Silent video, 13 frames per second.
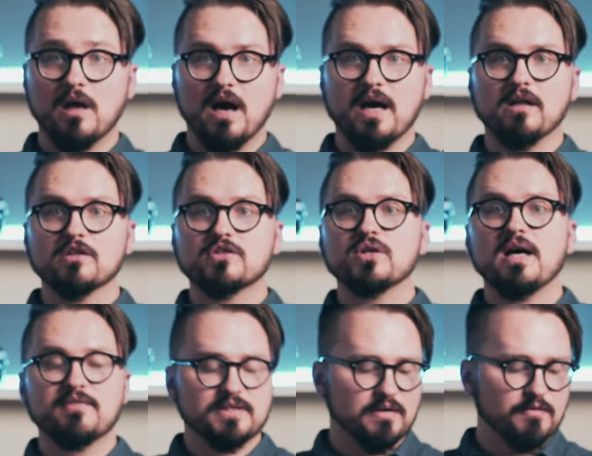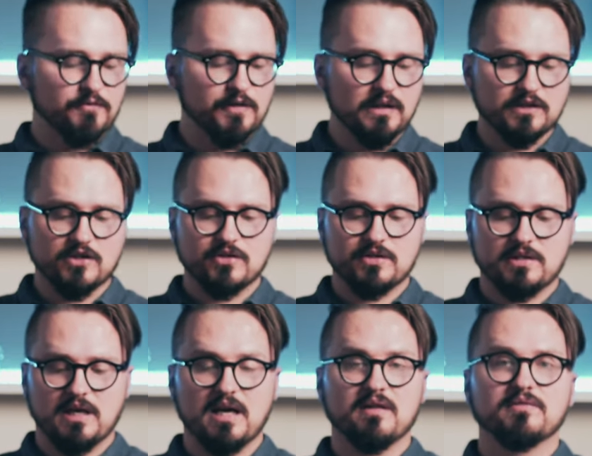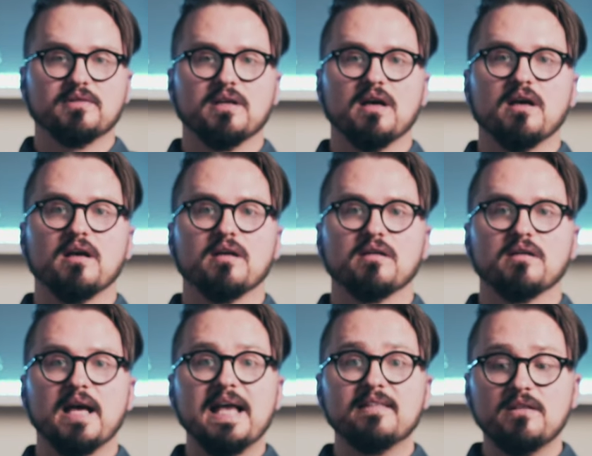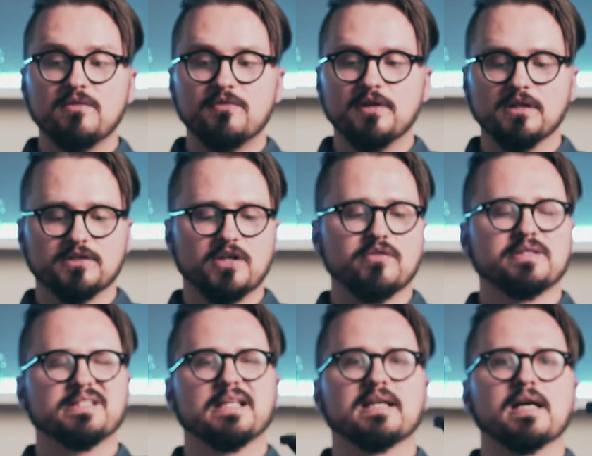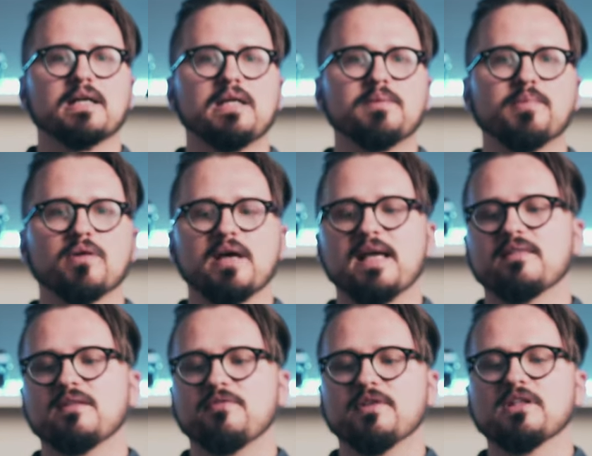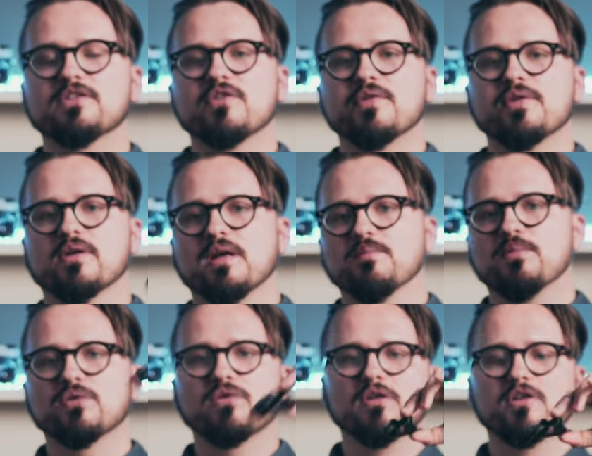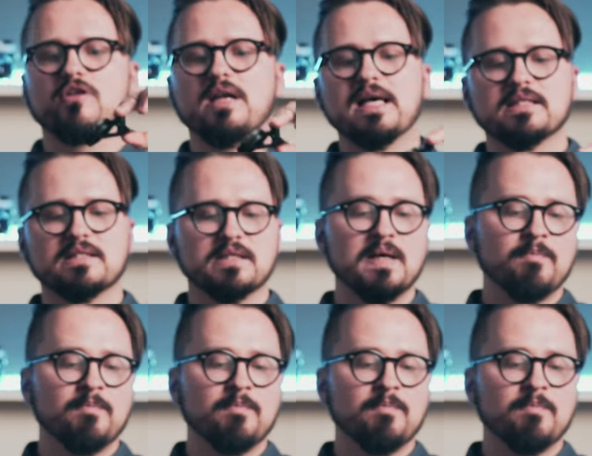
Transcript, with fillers: I also have some filters. I have the ND filter. It's like a clip-on ND filter you can put on your lens.